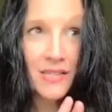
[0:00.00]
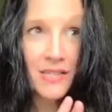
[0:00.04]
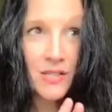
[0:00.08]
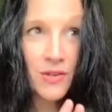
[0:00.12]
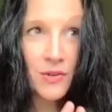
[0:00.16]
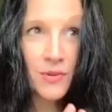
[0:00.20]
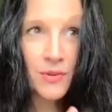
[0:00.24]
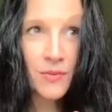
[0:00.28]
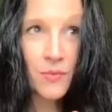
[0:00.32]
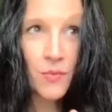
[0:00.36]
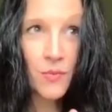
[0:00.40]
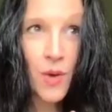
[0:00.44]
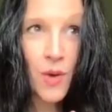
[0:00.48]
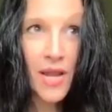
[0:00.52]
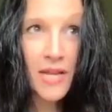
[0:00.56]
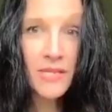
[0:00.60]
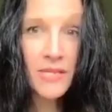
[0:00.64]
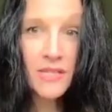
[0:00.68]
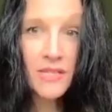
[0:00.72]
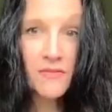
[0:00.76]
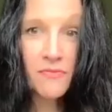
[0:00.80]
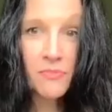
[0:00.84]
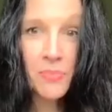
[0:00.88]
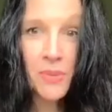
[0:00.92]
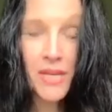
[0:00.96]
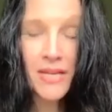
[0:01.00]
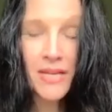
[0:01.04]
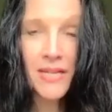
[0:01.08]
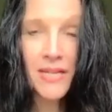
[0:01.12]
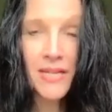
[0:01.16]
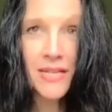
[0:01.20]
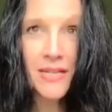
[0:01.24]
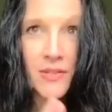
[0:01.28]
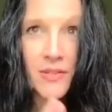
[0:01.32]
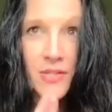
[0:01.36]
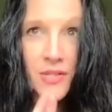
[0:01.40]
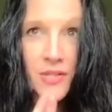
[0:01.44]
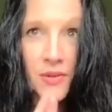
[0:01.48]
certain ways of
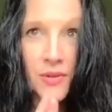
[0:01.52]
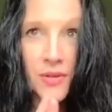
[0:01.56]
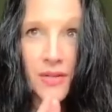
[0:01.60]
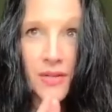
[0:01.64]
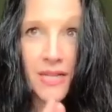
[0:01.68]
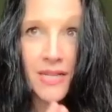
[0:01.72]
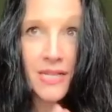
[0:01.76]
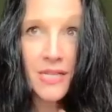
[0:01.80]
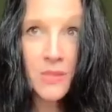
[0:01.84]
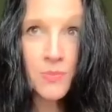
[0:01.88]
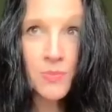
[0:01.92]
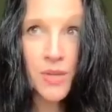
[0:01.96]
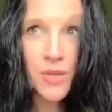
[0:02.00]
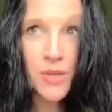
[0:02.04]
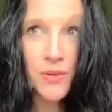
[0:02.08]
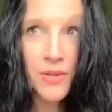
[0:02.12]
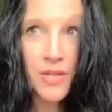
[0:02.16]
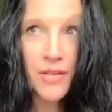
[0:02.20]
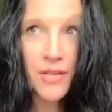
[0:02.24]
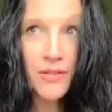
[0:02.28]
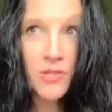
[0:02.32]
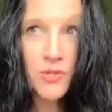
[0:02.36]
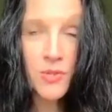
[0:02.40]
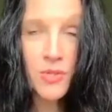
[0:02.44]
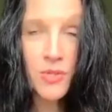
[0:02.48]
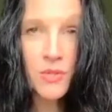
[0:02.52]
being, certain experiential